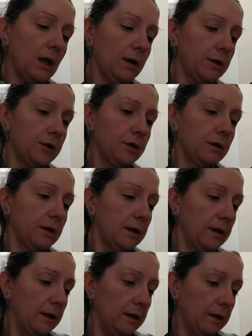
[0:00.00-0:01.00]

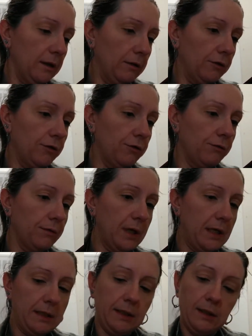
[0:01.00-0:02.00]
actually in the
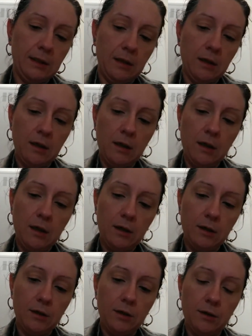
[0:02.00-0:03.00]
crease.
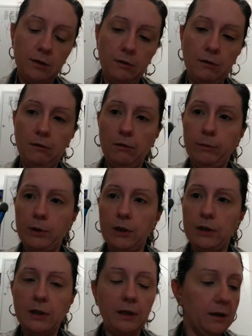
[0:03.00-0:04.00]
So I'm going to